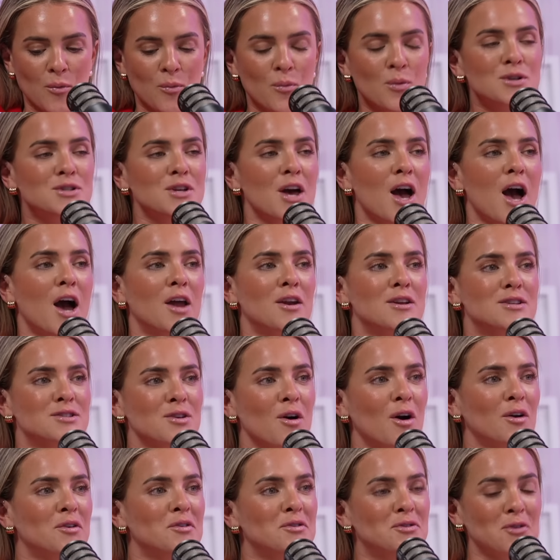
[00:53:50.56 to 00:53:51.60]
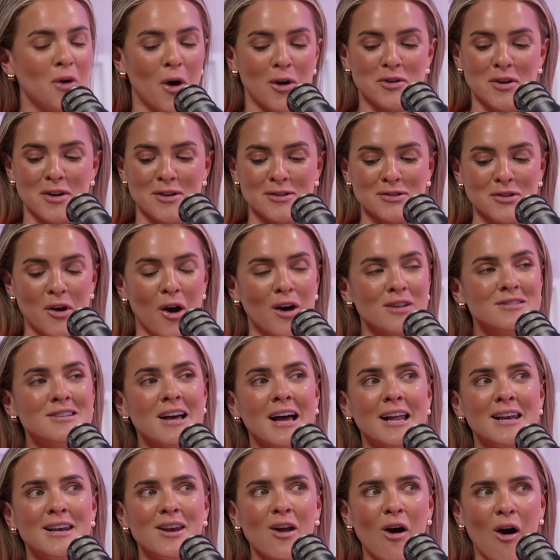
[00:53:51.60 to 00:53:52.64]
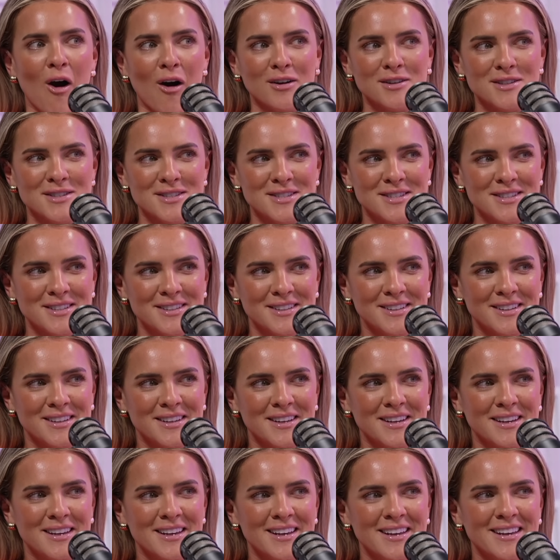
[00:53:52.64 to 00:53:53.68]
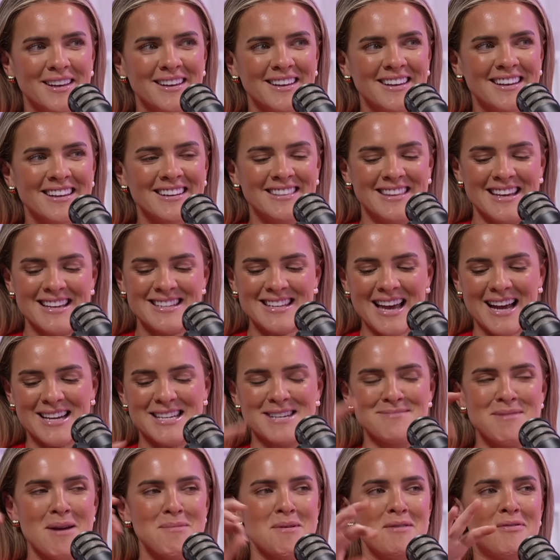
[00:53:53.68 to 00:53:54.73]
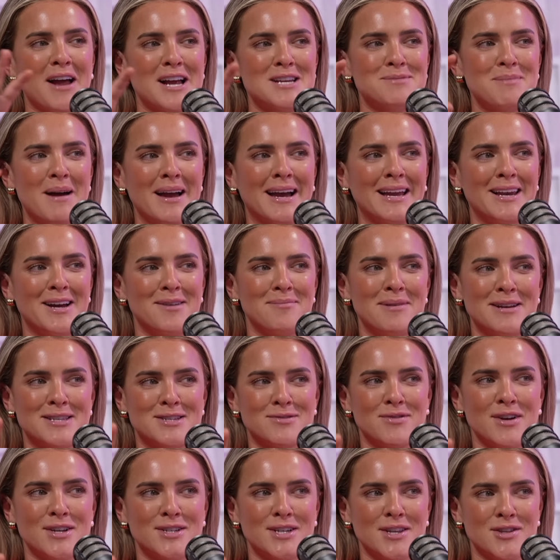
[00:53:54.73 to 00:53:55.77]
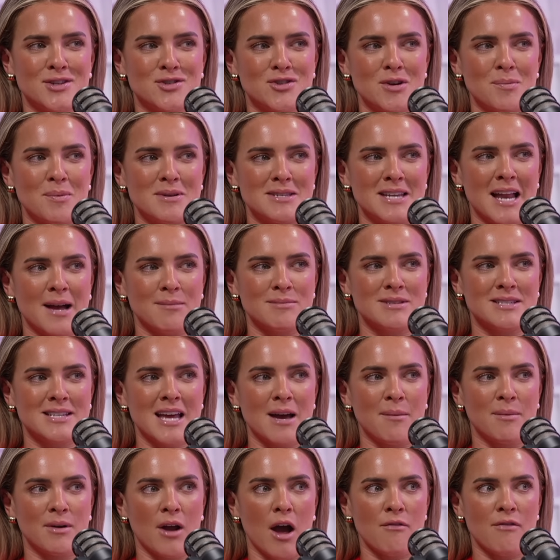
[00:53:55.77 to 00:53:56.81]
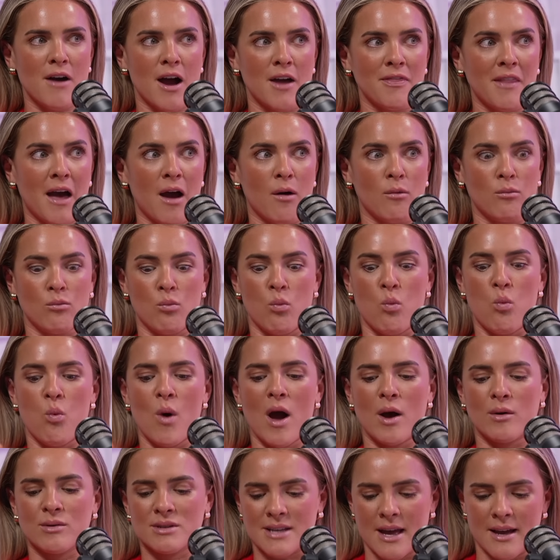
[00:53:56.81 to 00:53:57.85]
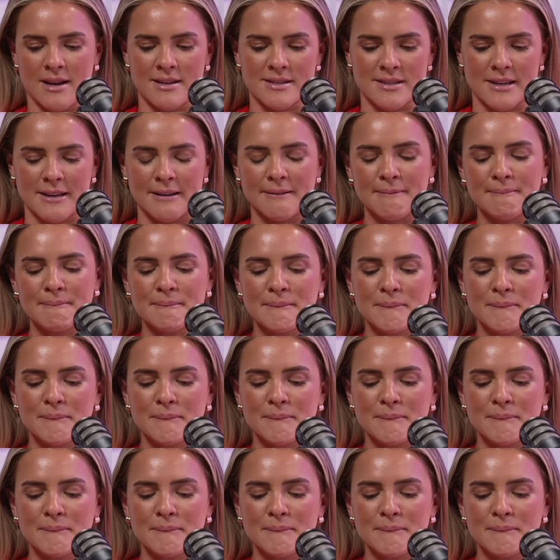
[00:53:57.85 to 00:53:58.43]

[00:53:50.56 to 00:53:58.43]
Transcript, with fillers: would turn us on, dot, dot, dot, a lot. Right. This actually made me flash back a little bit to Richard and the Strippers in Amsterdam, and I find that well sexy.